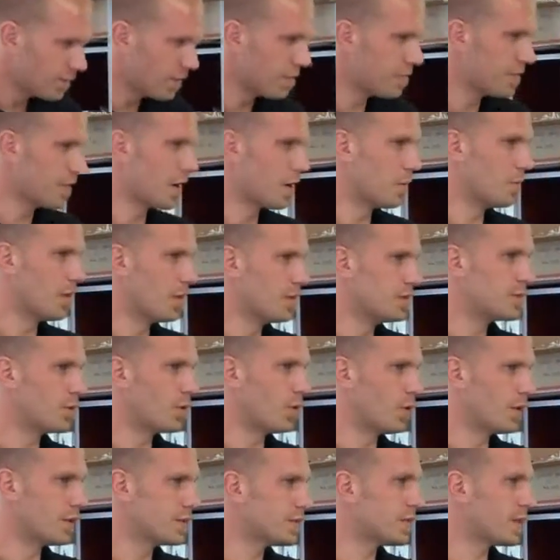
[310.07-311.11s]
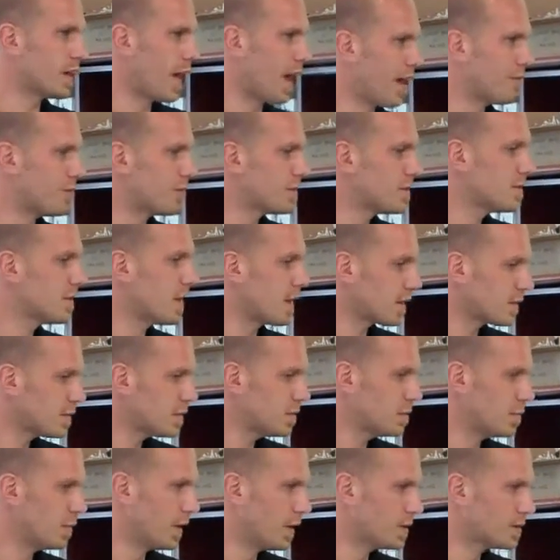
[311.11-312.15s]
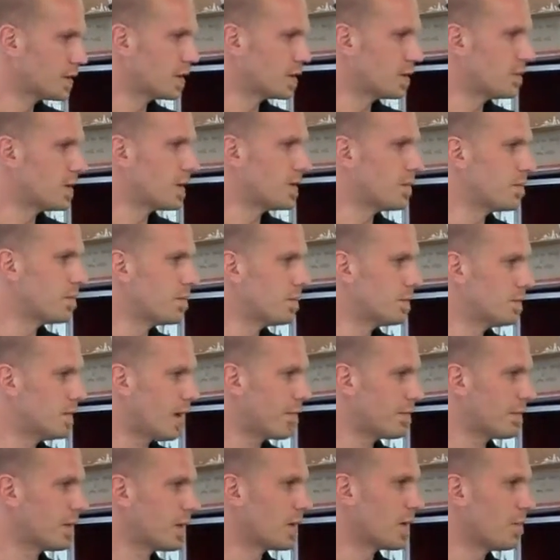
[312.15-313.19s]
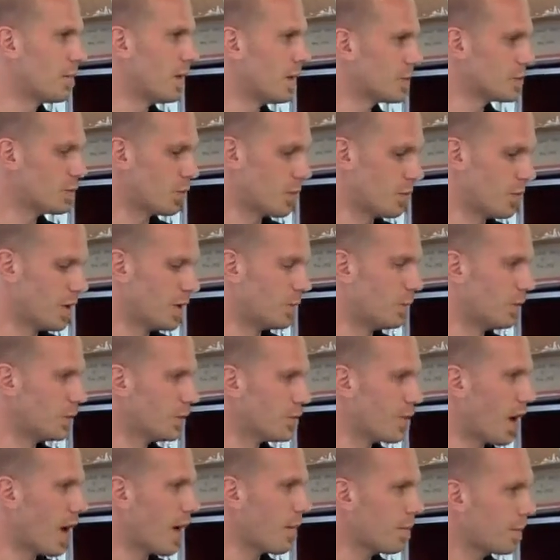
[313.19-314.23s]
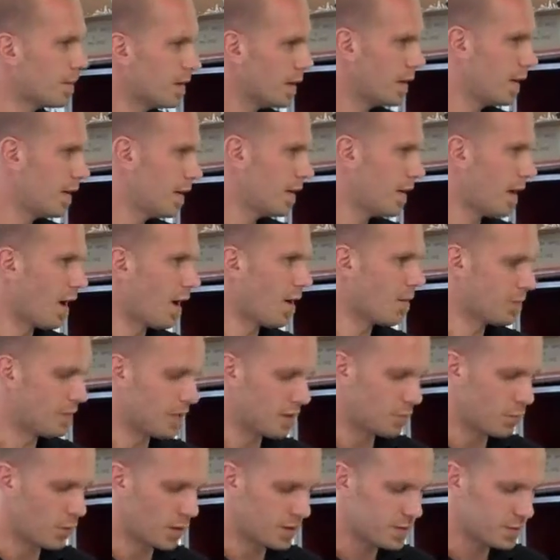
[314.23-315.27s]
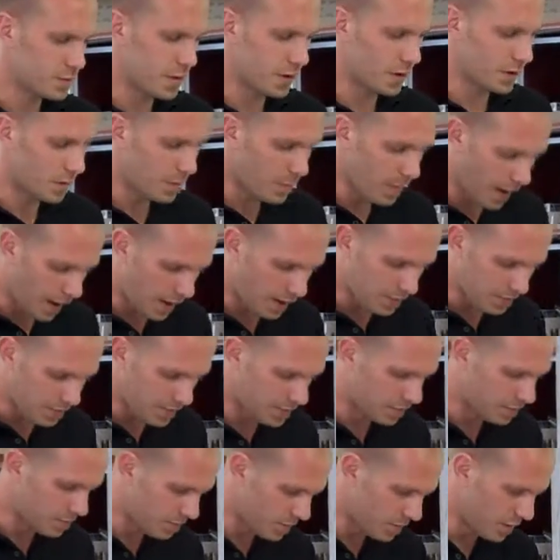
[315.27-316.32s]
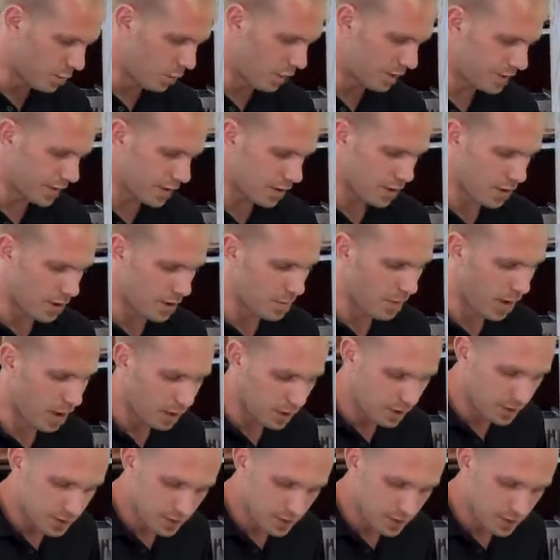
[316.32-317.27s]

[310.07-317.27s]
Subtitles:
thinner midsole, it's going to have a 6, but it's going to be definitely a much more minimal drop than what it's been in the past, than what the current model